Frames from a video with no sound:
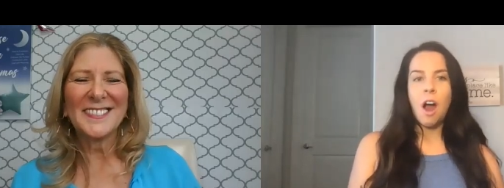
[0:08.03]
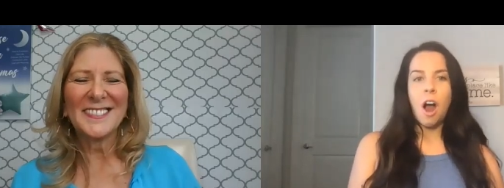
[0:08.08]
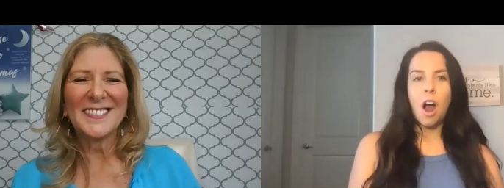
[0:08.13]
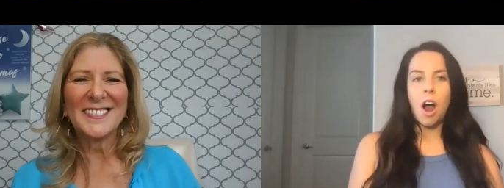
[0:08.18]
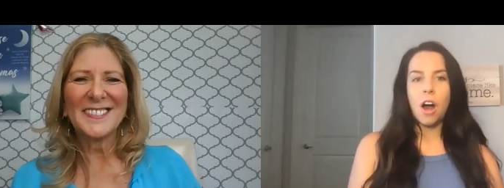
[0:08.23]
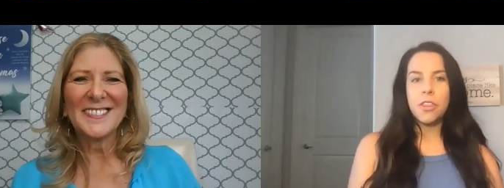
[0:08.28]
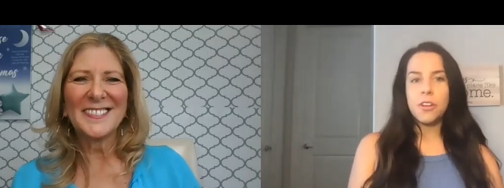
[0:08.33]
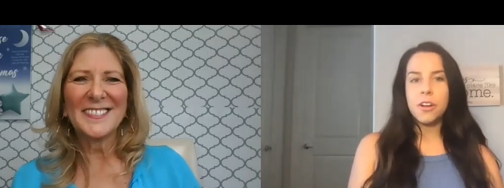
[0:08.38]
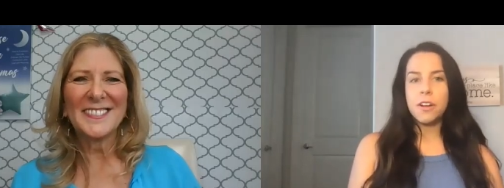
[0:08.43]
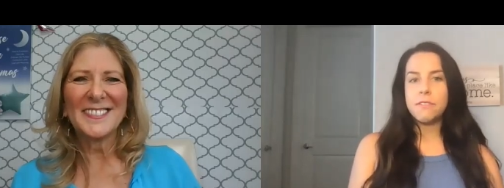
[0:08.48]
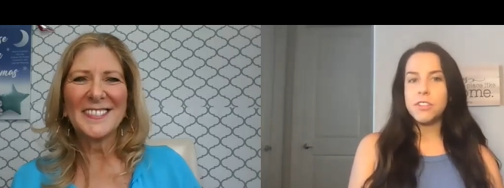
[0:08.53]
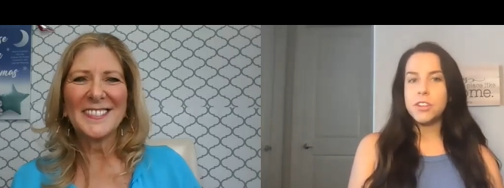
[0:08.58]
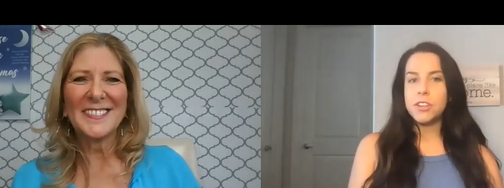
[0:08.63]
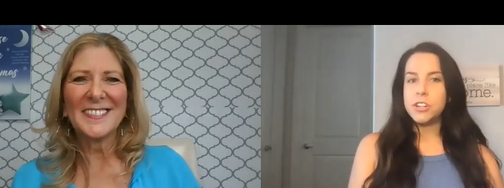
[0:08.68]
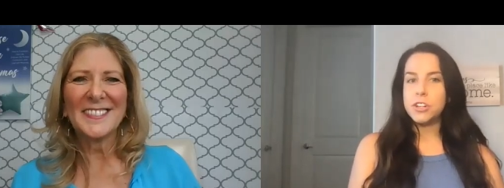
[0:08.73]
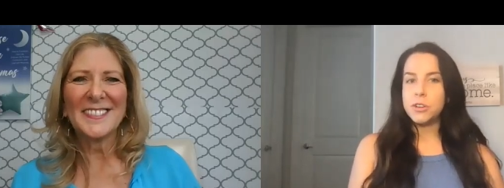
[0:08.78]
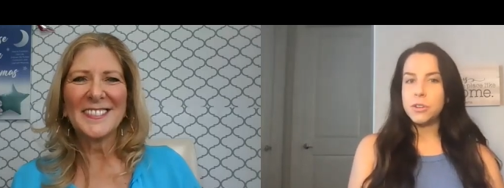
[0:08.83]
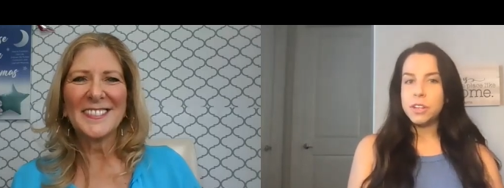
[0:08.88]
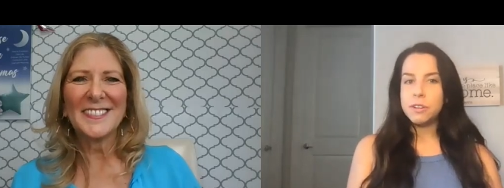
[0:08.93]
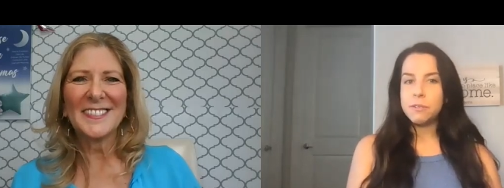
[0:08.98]
Speaker 1: author of the
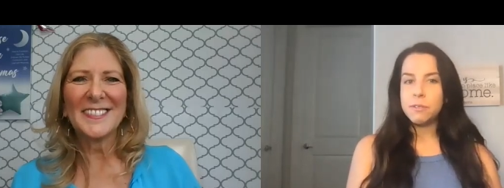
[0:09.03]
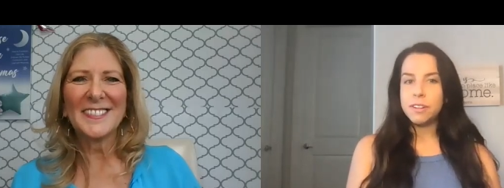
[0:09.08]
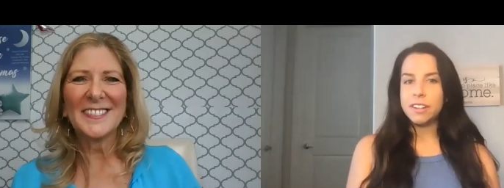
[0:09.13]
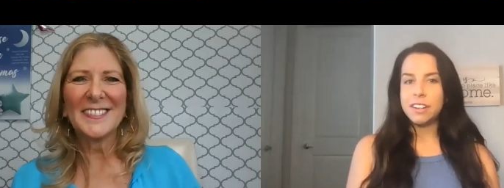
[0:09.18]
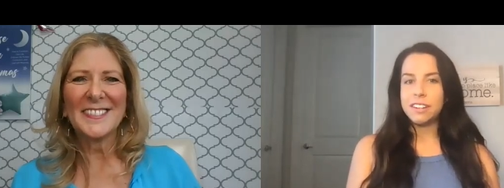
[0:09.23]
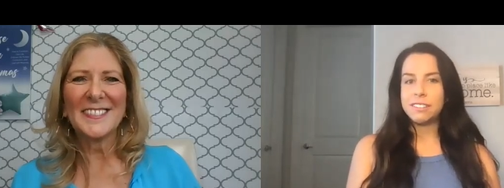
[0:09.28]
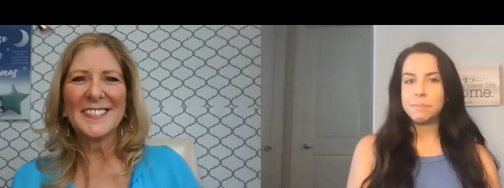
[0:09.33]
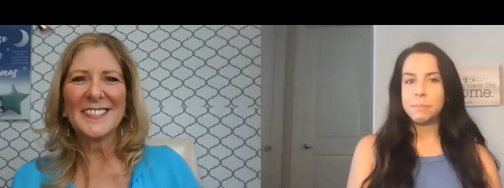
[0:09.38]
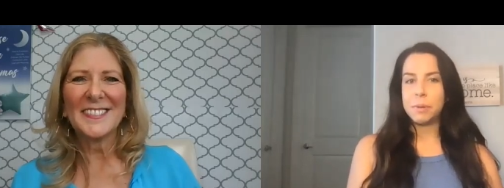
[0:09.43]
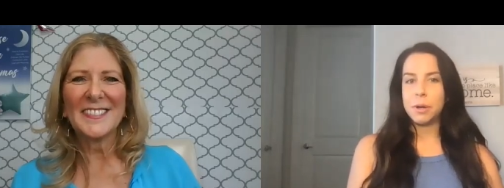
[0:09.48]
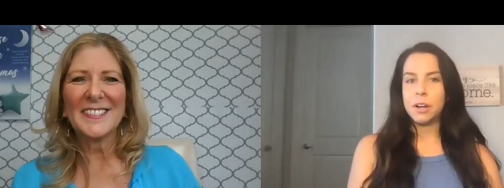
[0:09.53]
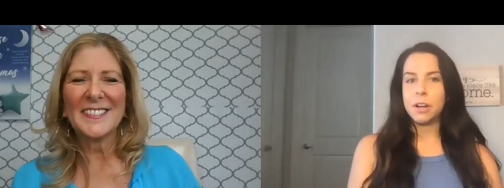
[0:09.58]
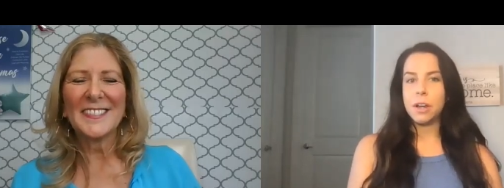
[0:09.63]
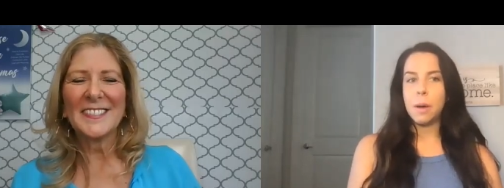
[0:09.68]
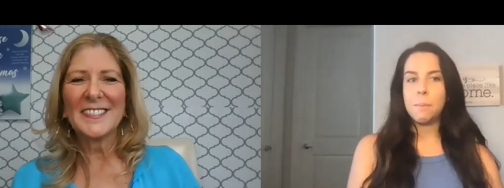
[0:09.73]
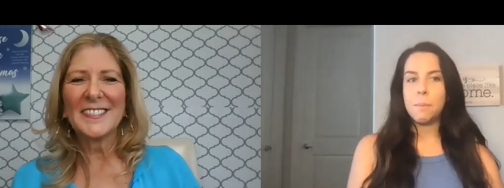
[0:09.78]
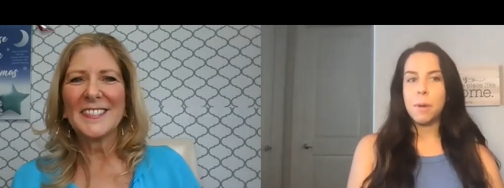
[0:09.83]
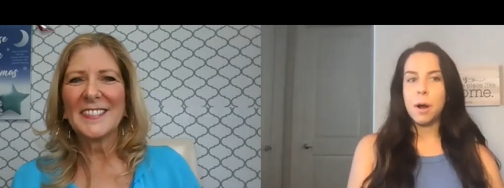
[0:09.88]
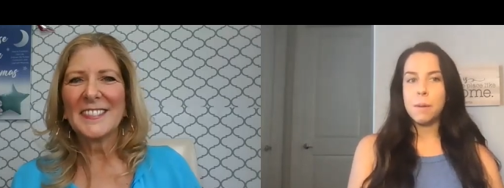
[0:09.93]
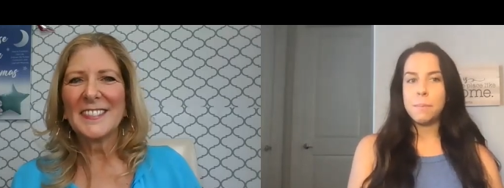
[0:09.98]
newly released book,
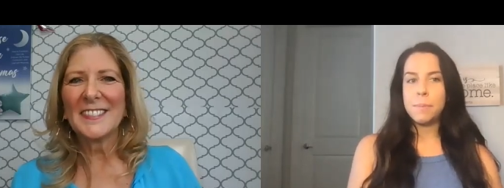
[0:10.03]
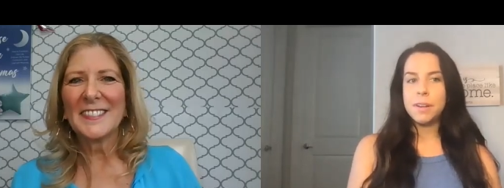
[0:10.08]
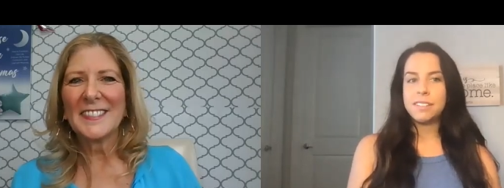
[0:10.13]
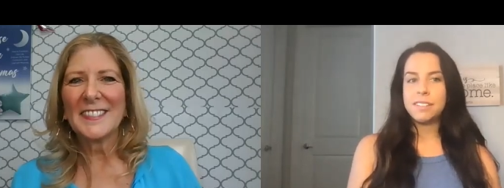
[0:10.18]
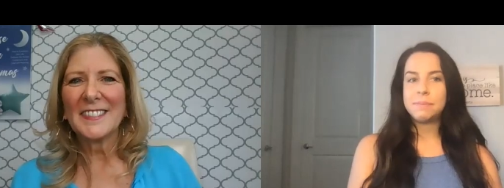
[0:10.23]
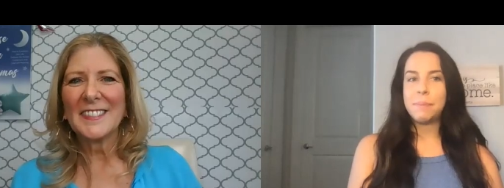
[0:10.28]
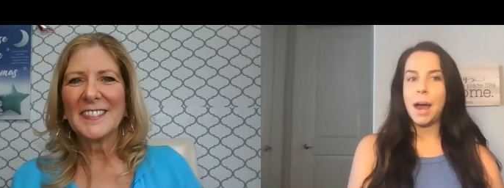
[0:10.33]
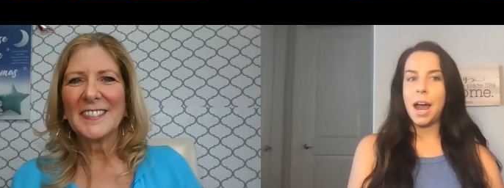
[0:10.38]
Purpose,